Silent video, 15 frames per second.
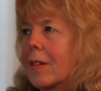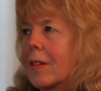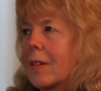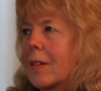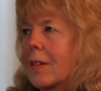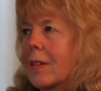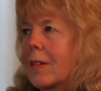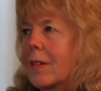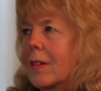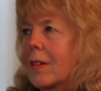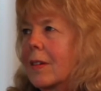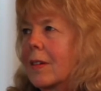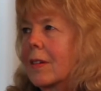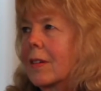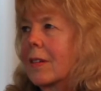
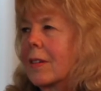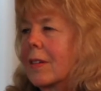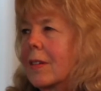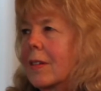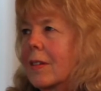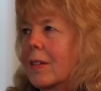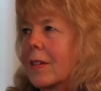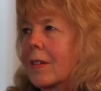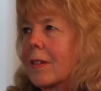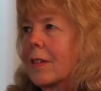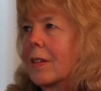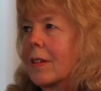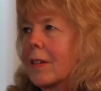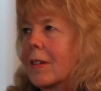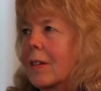
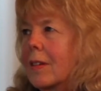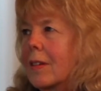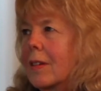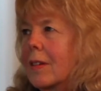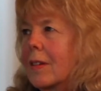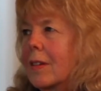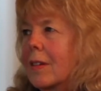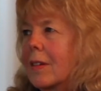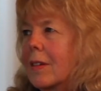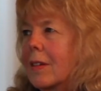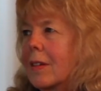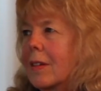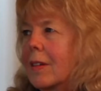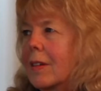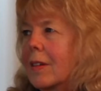
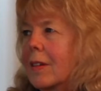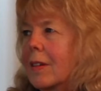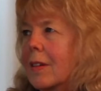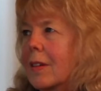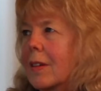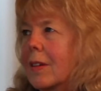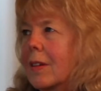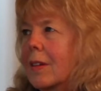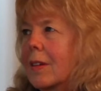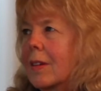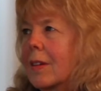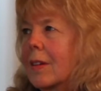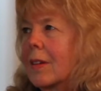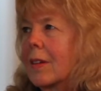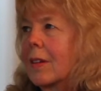
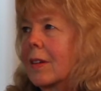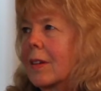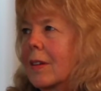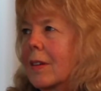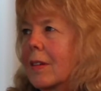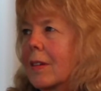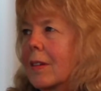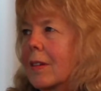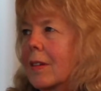(silent)